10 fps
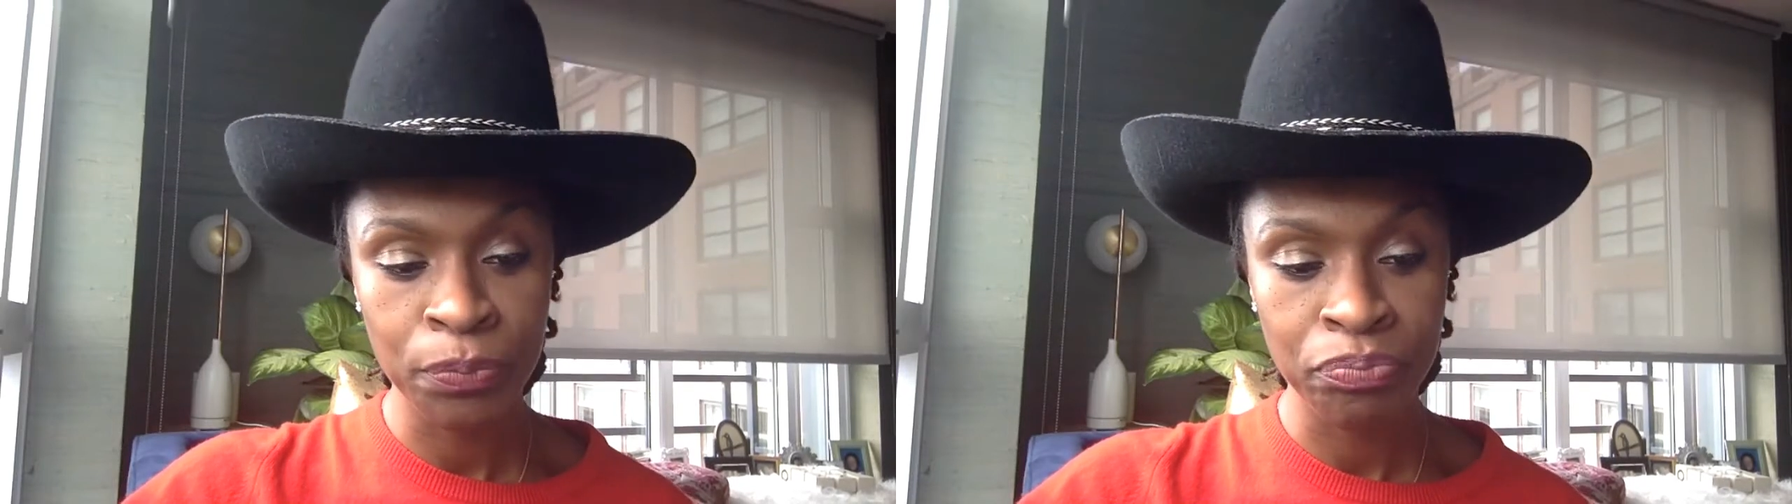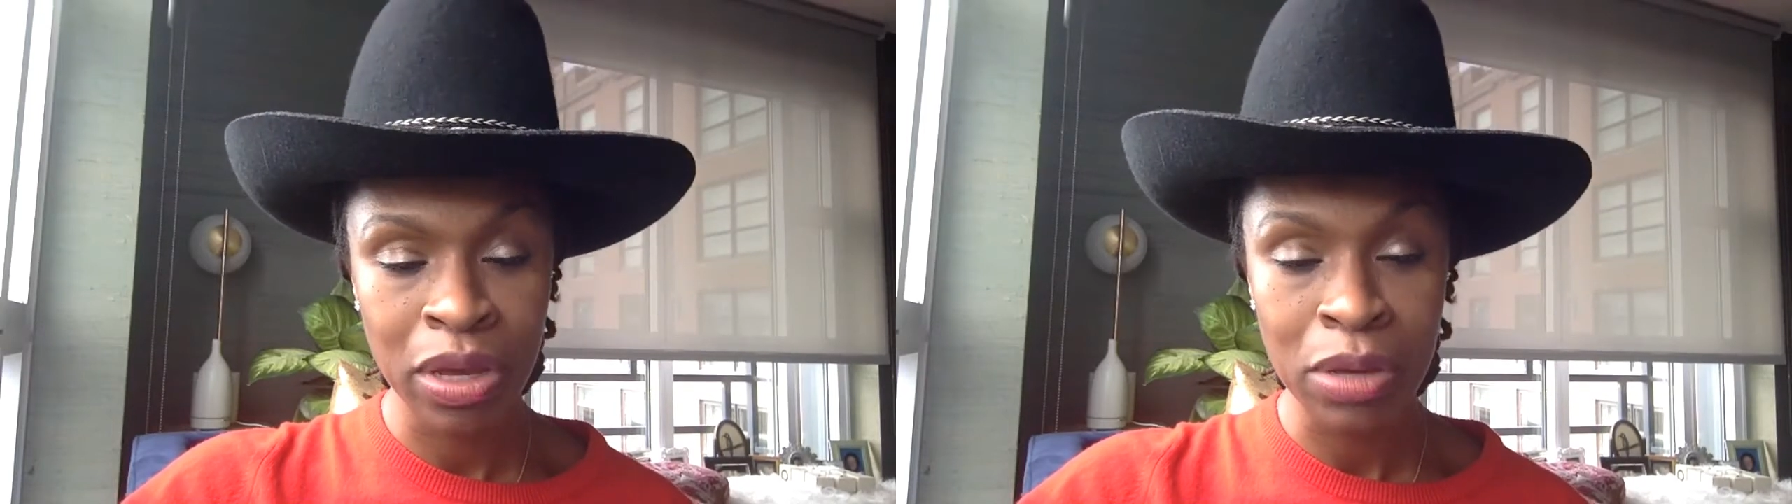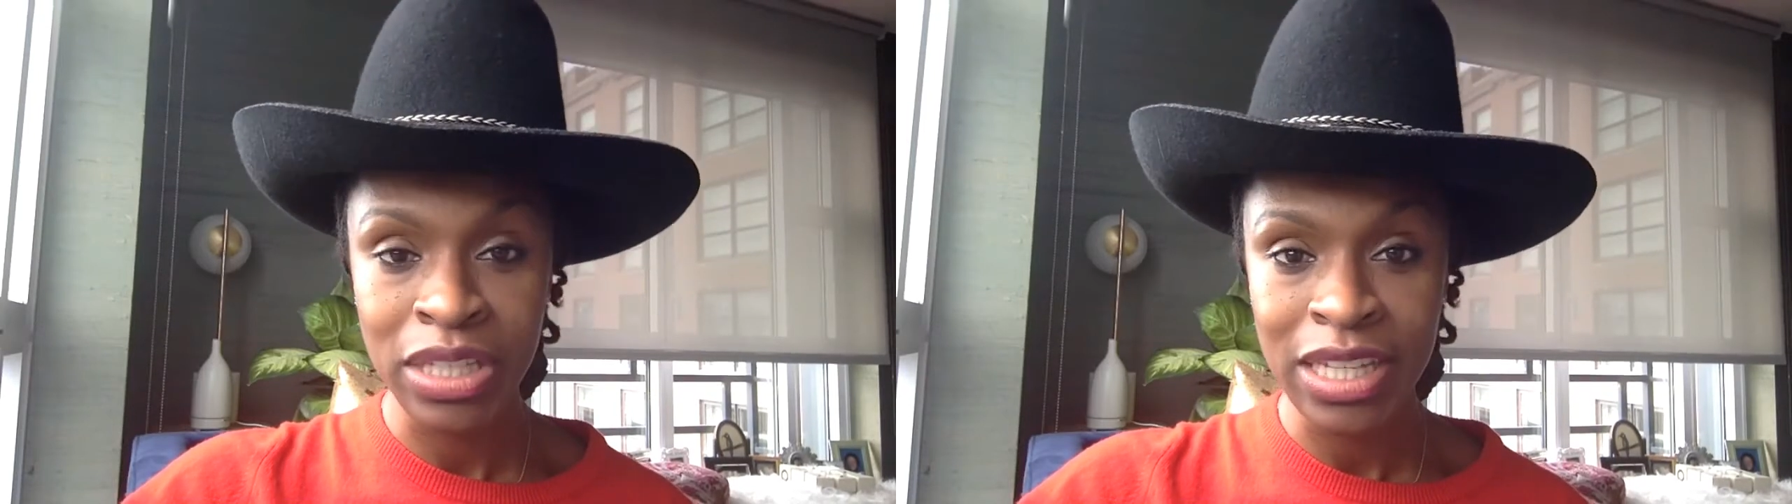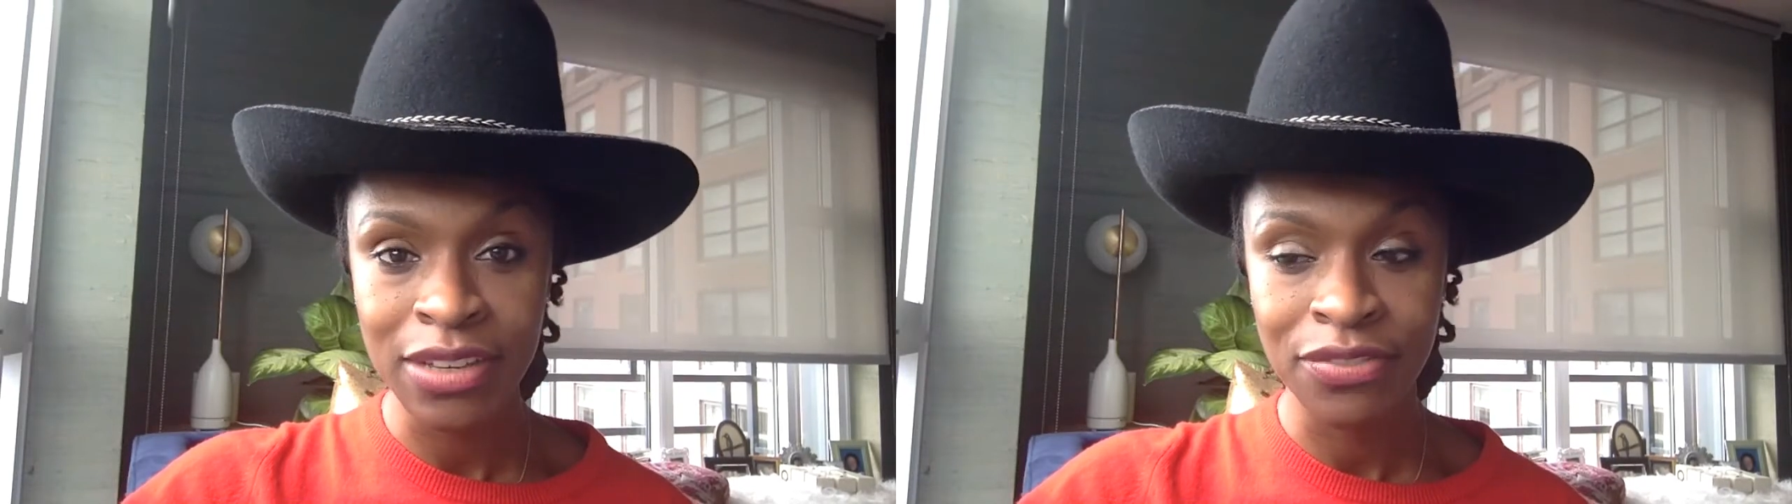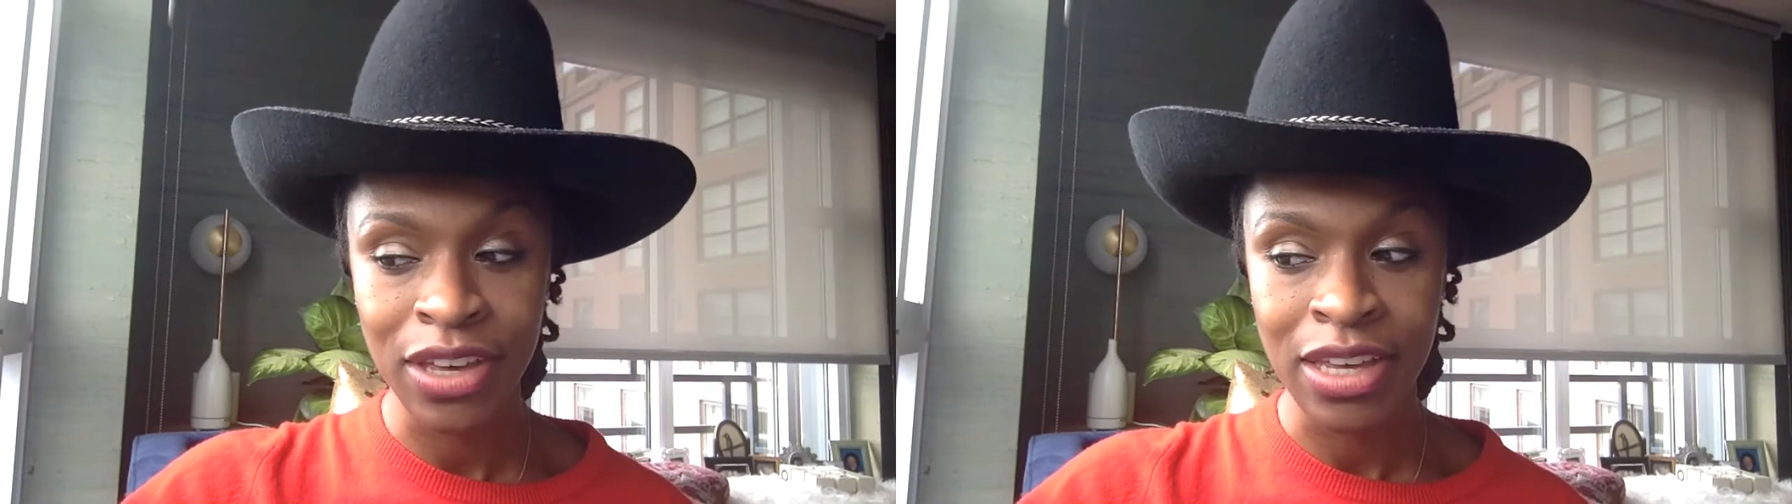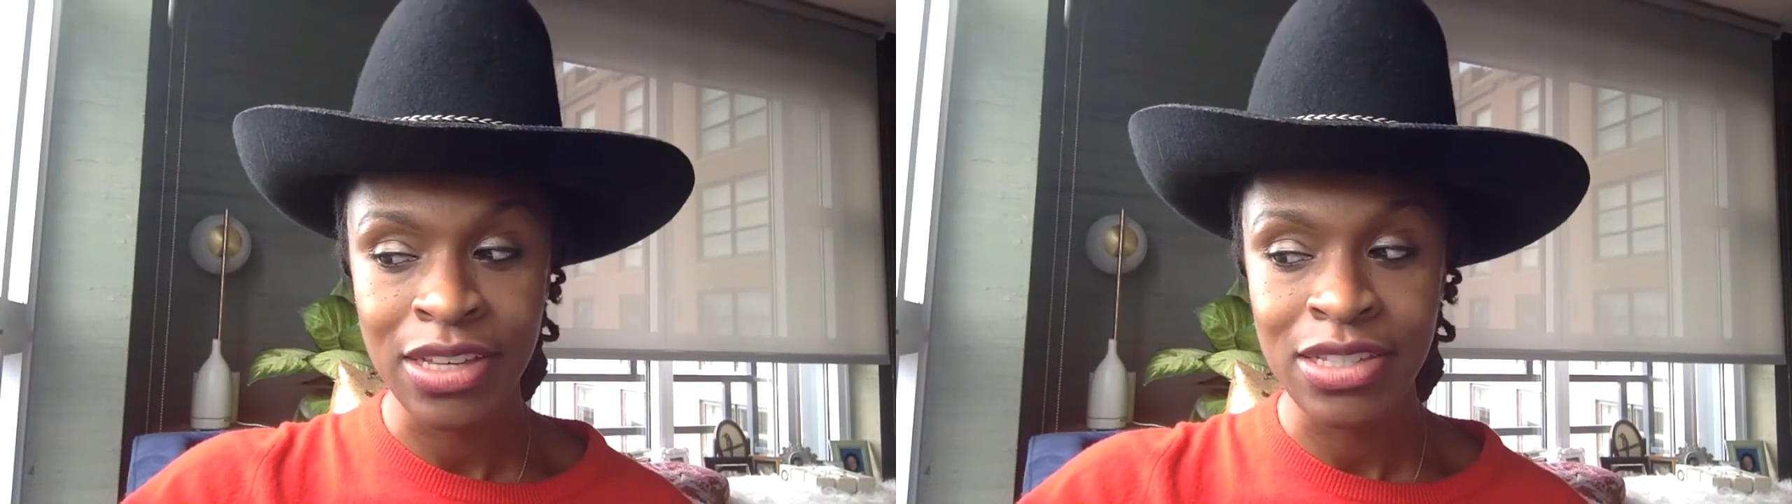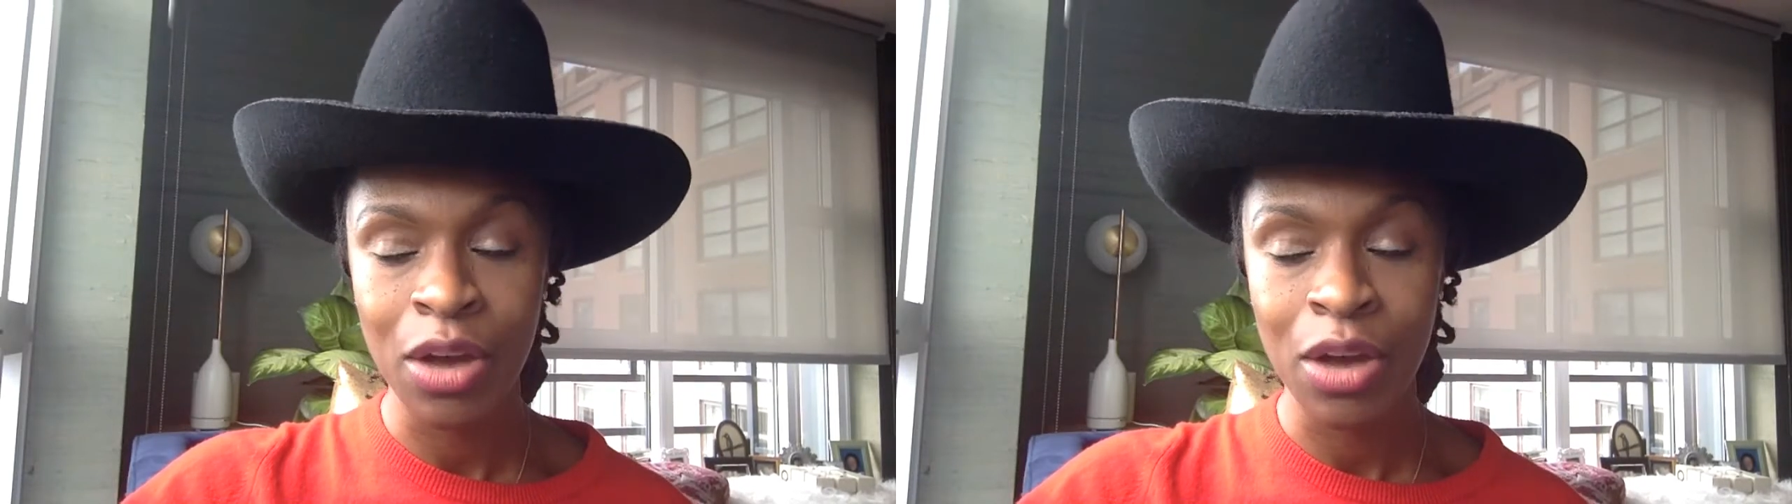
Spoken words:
my bleeding phase.